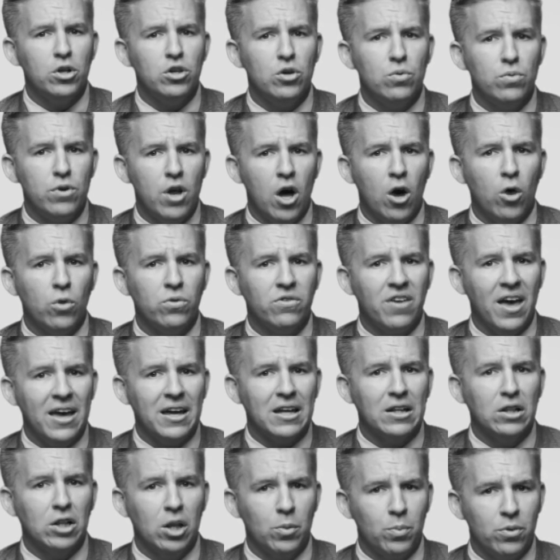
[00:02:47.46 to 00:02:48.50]
you know
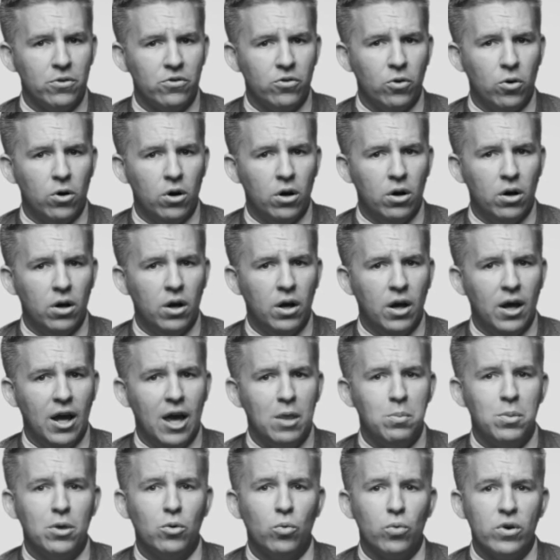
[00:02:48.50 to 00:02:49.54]
taken Lipitor
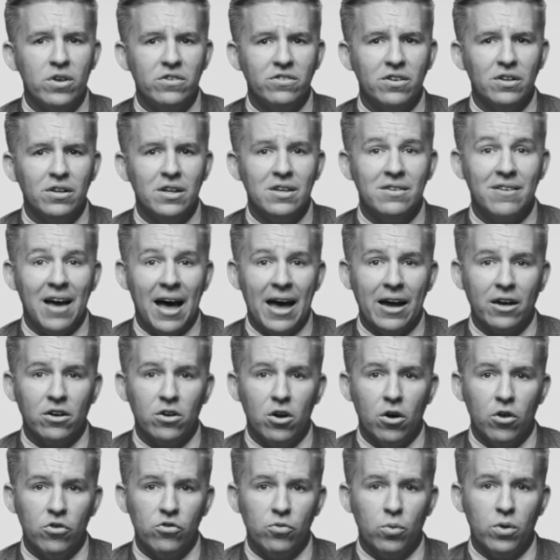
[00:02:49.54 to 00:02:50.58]
and been recently
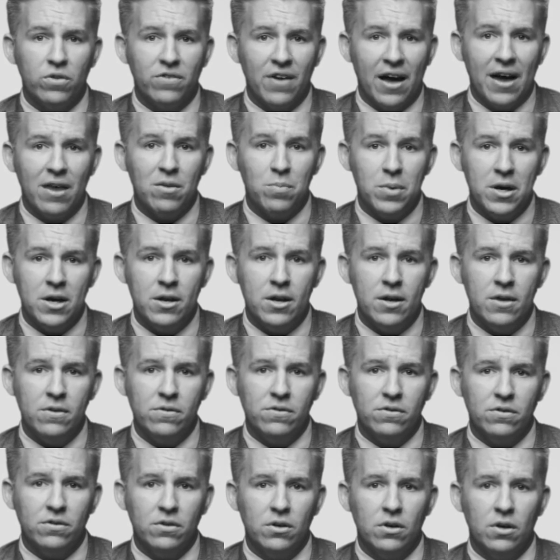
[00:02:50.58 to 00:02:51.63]
diagnosed with
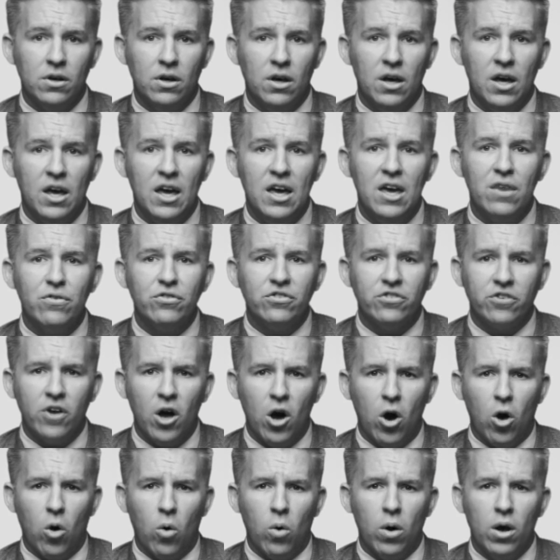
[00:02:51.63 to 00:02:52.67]
diabetes? If
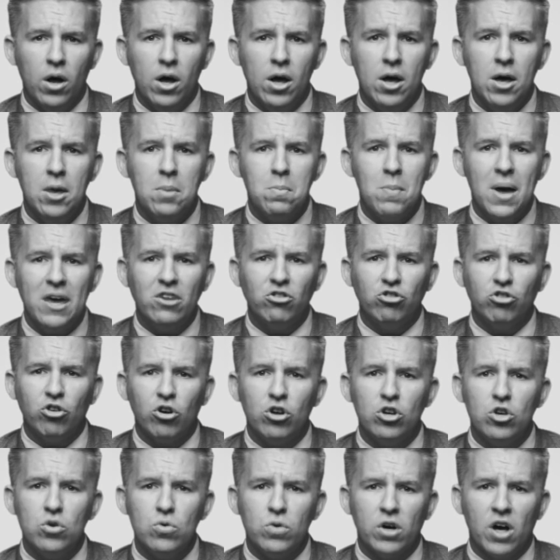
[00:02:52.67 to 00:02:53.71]
so, make sure
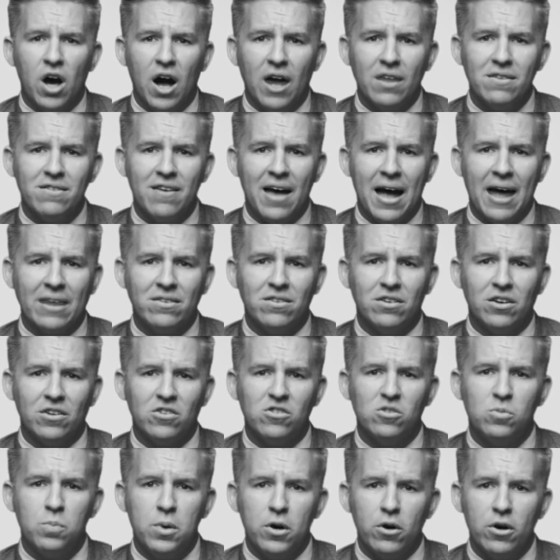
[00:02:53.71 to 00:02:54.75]
you contact an
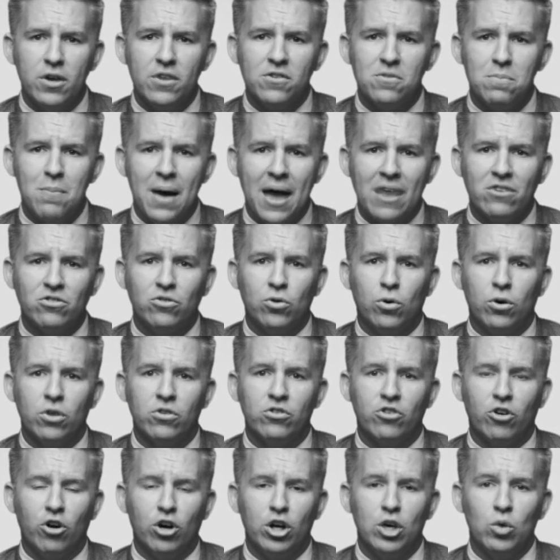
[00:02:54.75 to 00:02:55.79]
experienced mass tort
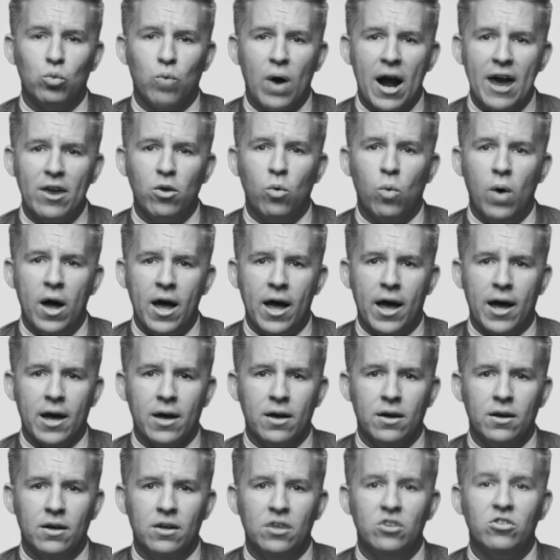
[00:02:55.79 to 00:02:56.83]
attorney right away
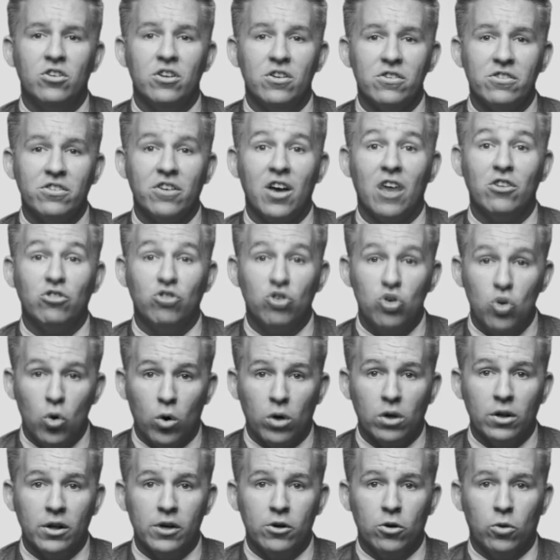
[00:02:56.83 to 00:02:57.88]
to discuss
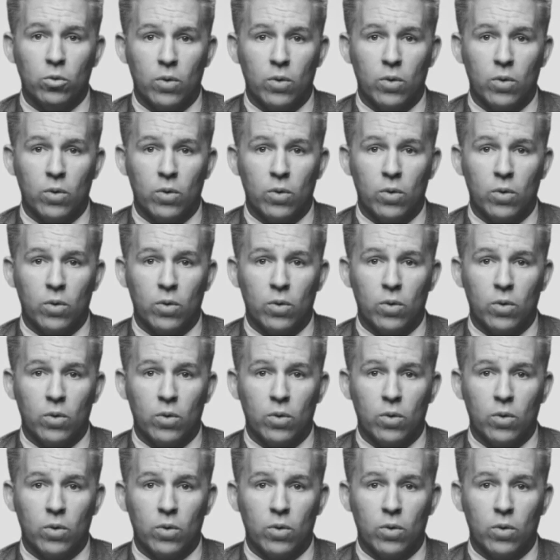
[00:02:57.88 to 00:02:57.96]
your legal